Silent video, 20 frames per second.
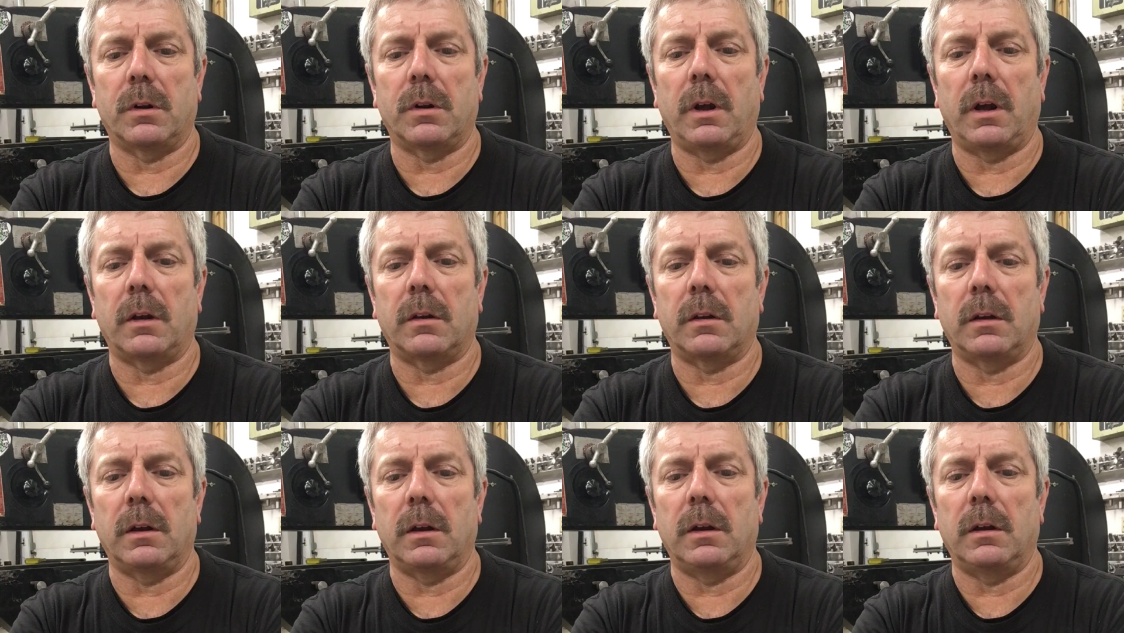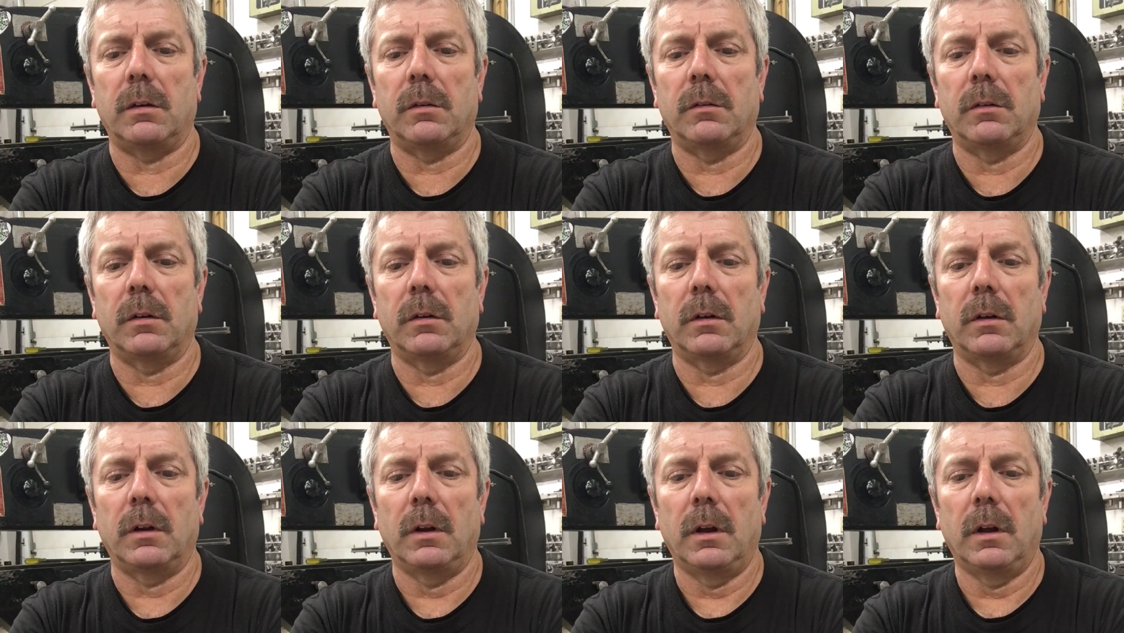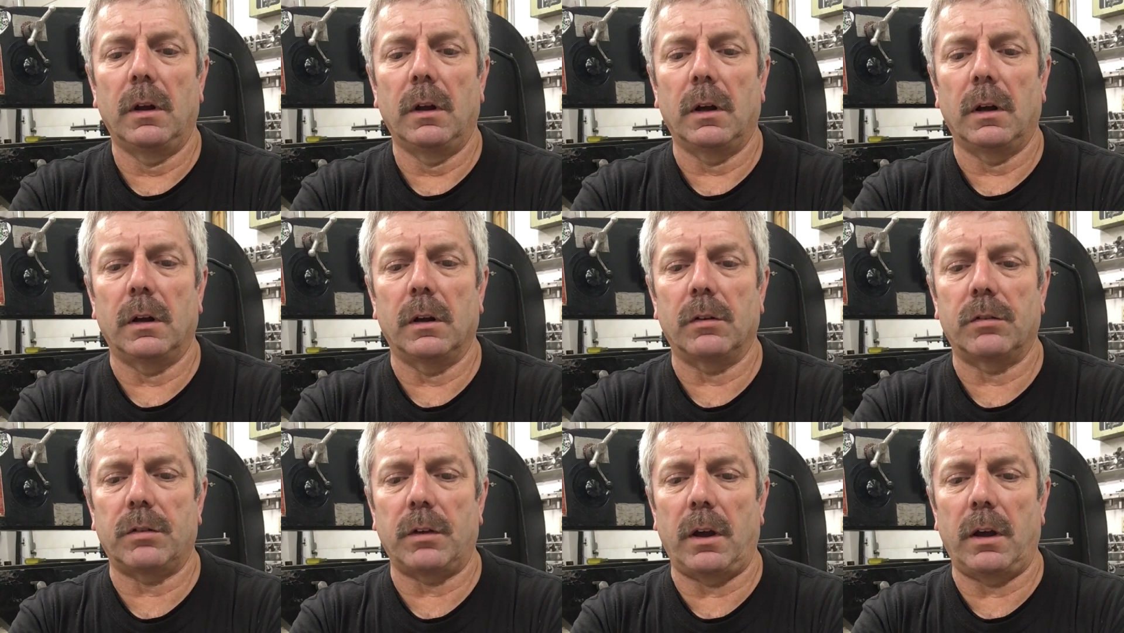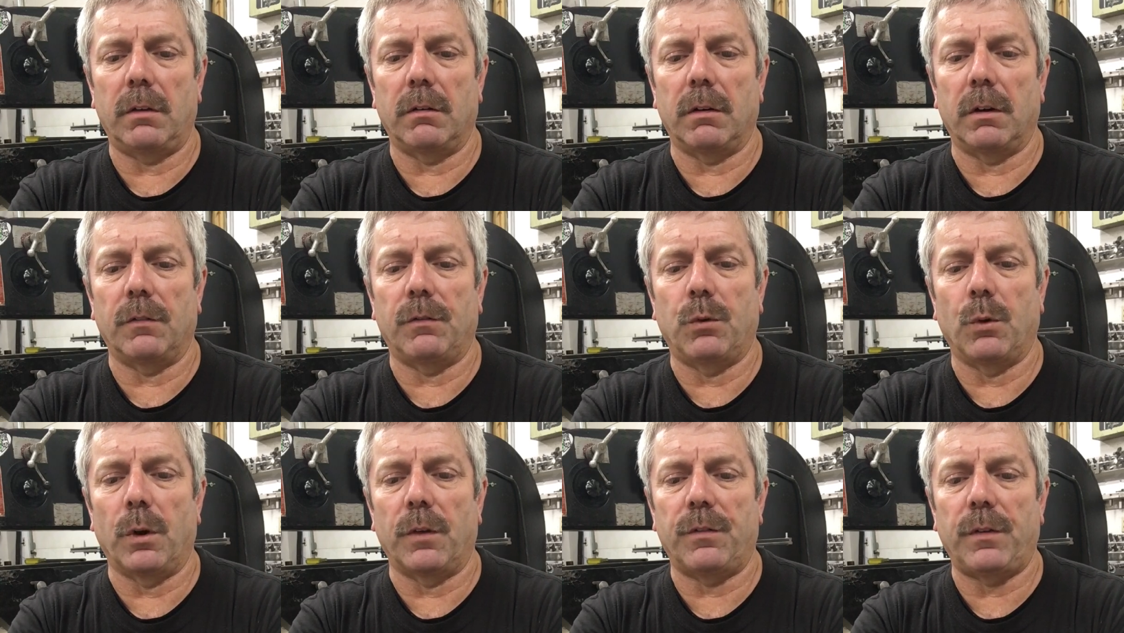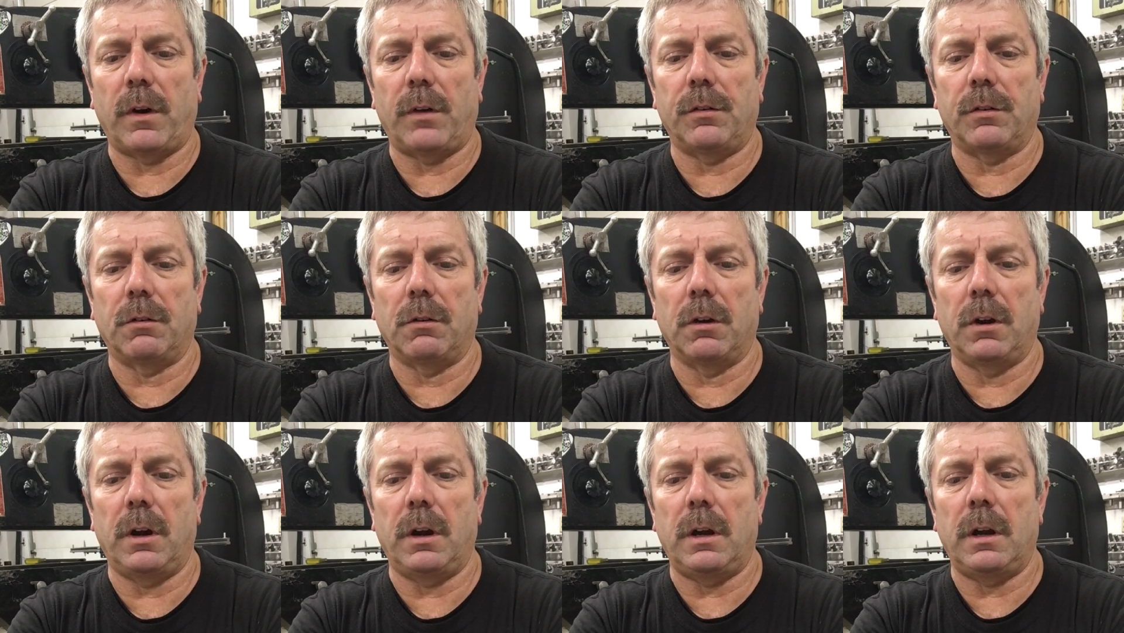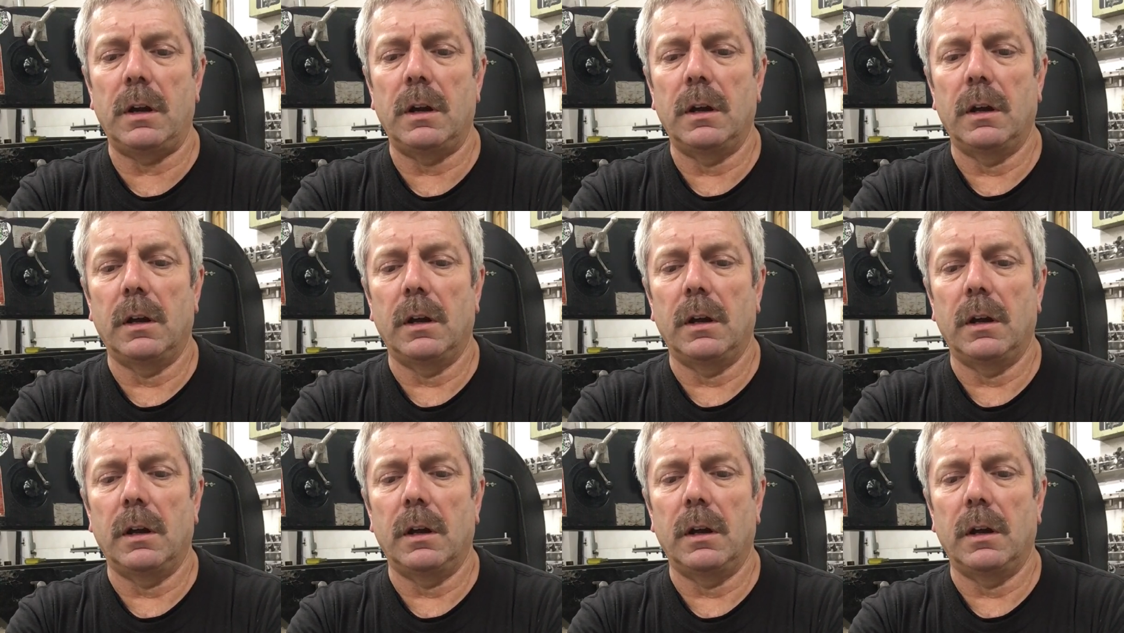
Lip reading: to take the sander at a 45 degree